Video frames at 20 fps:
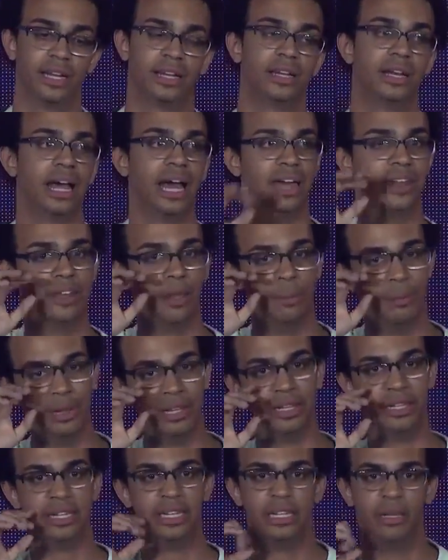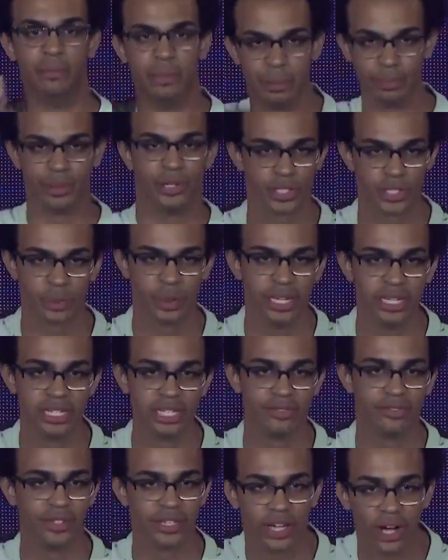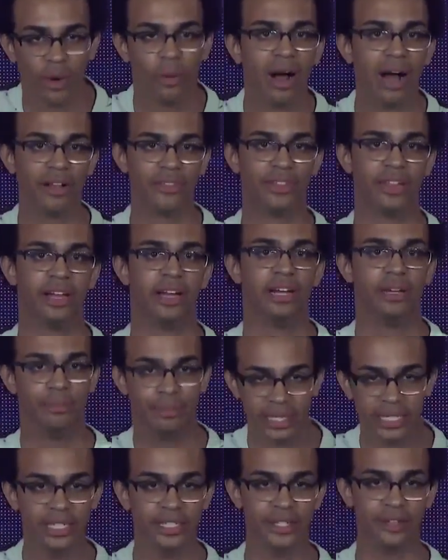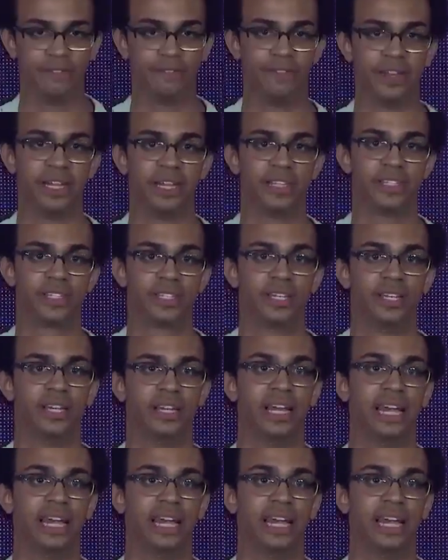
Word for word: I had an ability to be persuasive and go out there and be in your face,